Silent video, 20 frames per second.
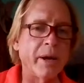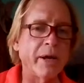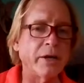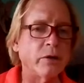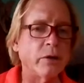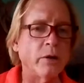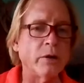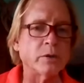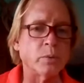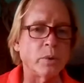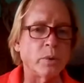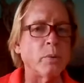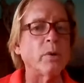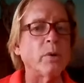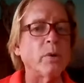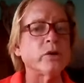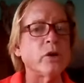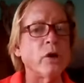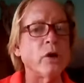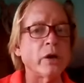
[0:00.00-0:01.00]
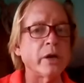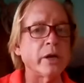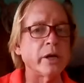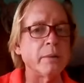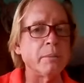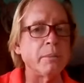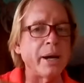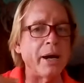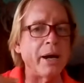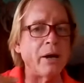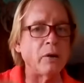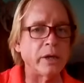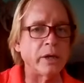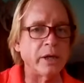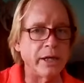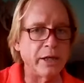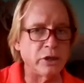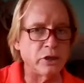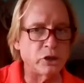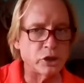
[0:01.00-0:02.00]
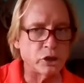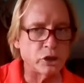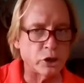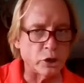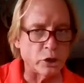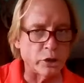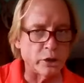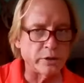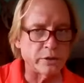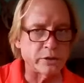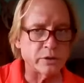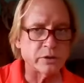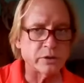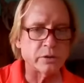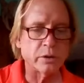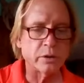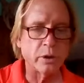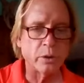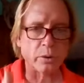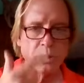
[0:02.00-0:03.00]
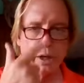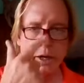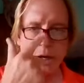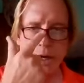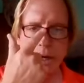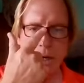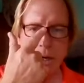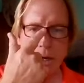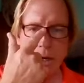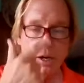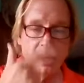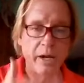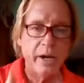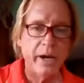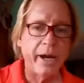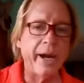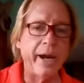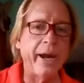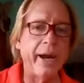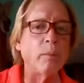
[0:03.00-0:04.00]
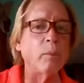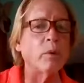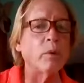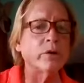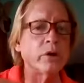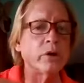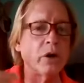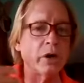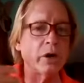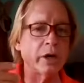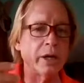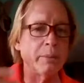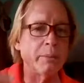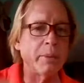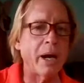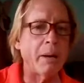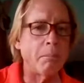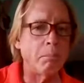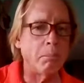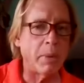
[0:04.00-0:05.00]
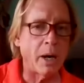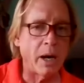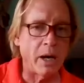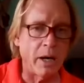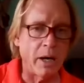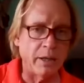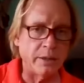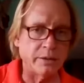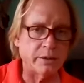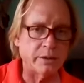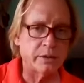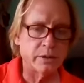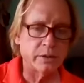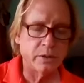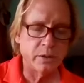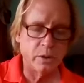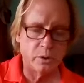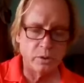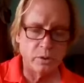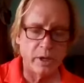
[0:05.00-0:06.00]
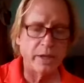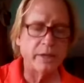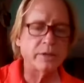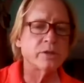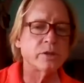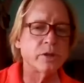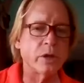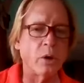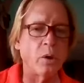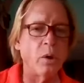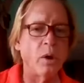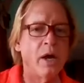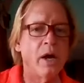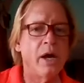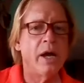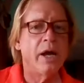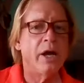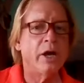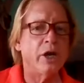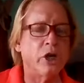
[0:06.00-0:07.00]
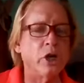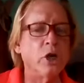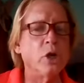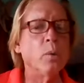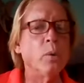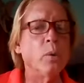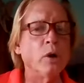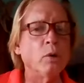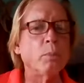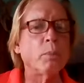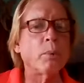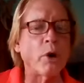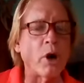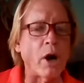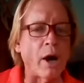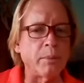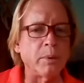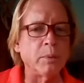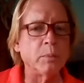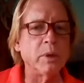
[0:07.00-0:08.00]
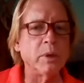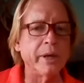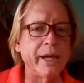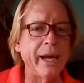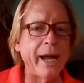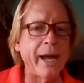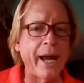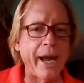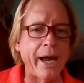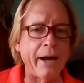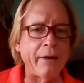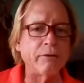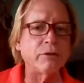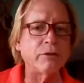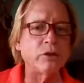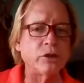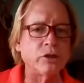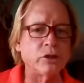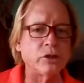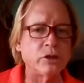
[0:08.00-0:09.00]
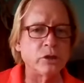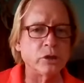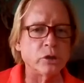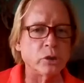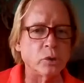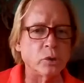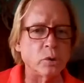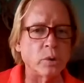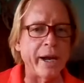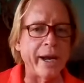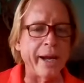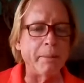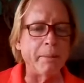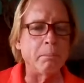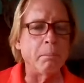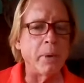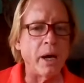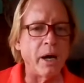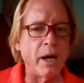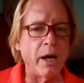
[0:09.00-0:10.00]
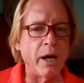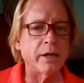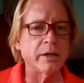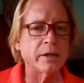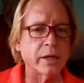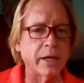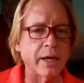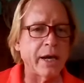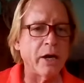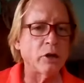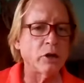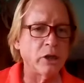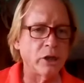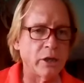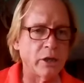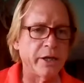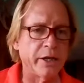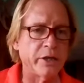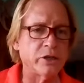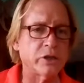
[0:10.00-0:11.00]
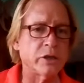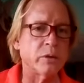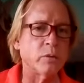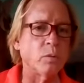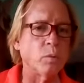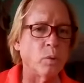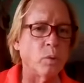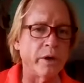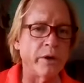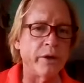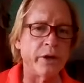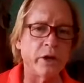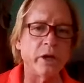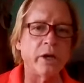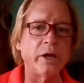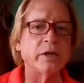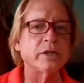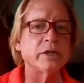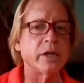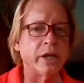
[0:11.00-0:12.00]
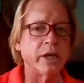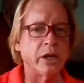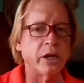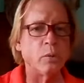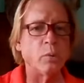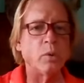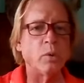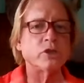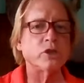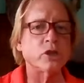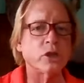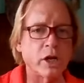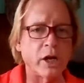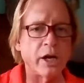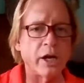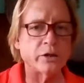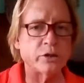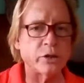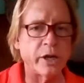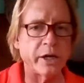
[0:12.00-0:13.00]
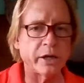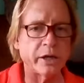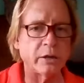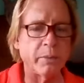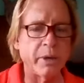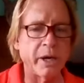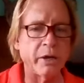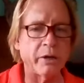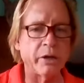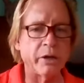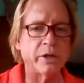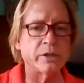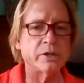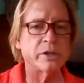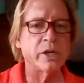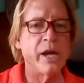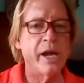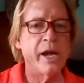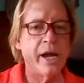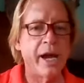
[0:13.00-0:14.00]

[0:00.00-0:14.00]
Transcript: main terms? Well, we're talking about insurance. Okay, and we're talking about bonds. All right, so you will probably have to do a bond calculation where they're going to tell you what your contract amount is,